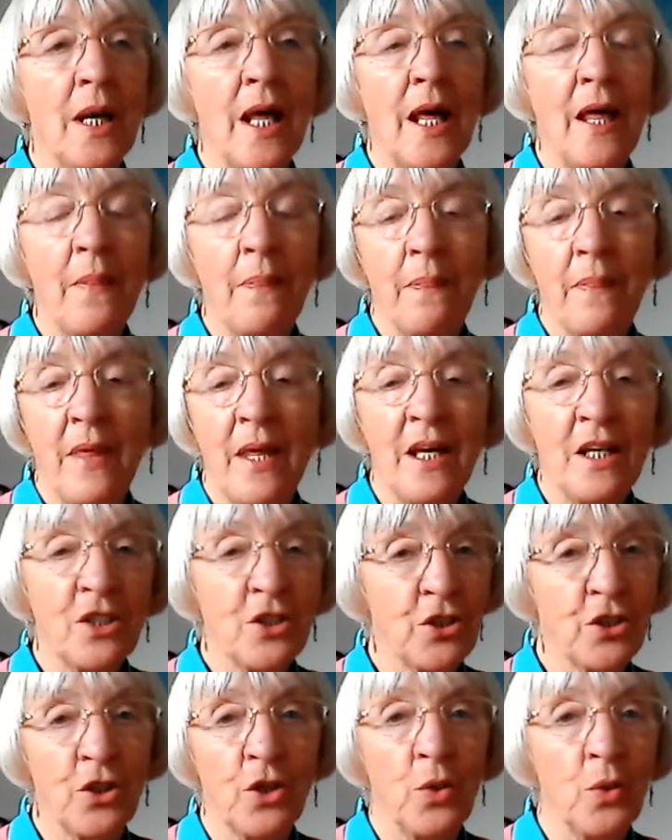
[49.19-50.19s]
let
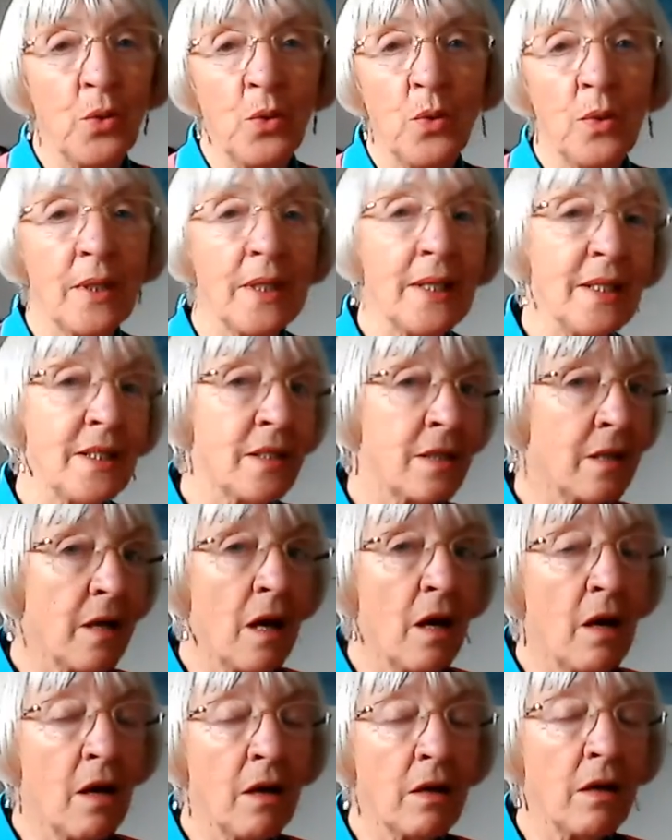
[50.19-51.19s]
their shooting
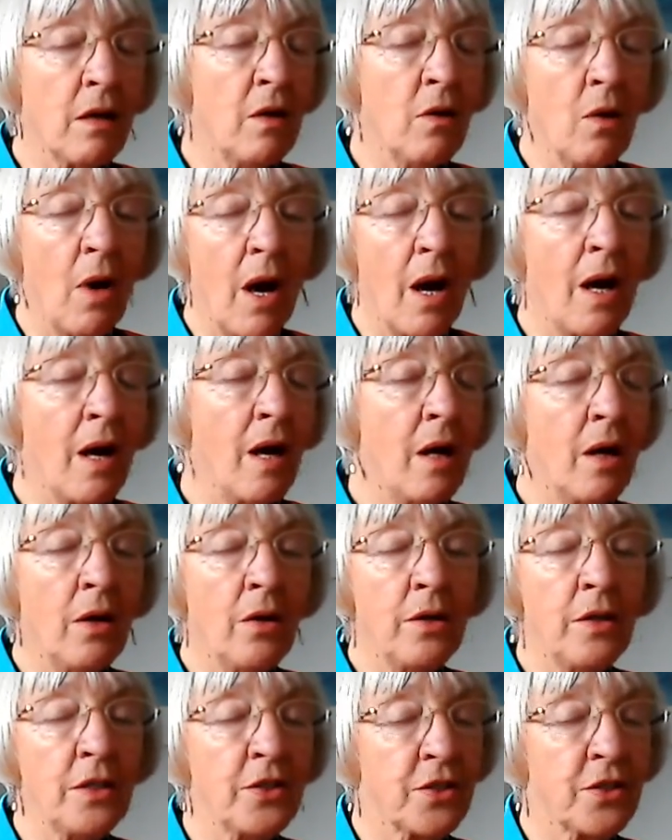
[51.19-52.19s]
star go
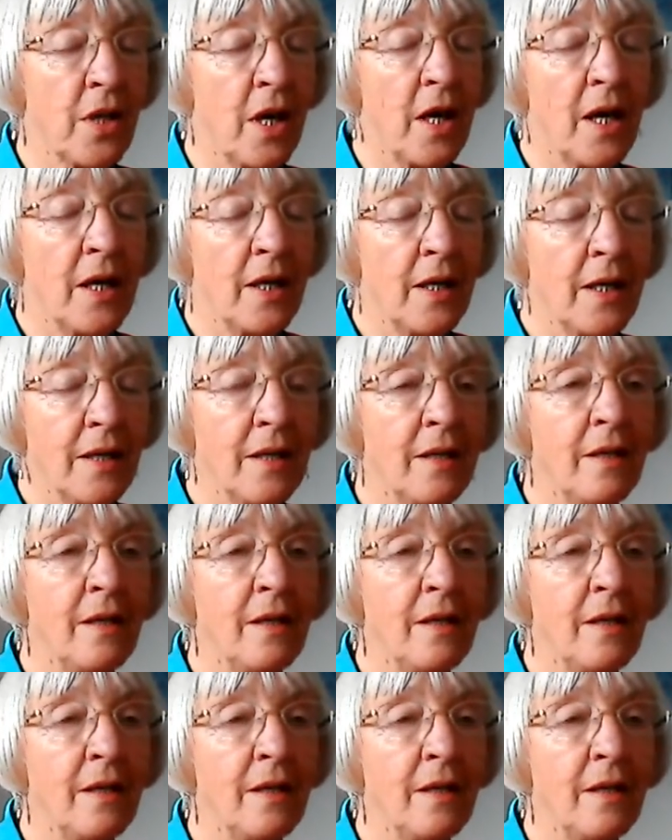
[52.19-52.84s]
out of sight,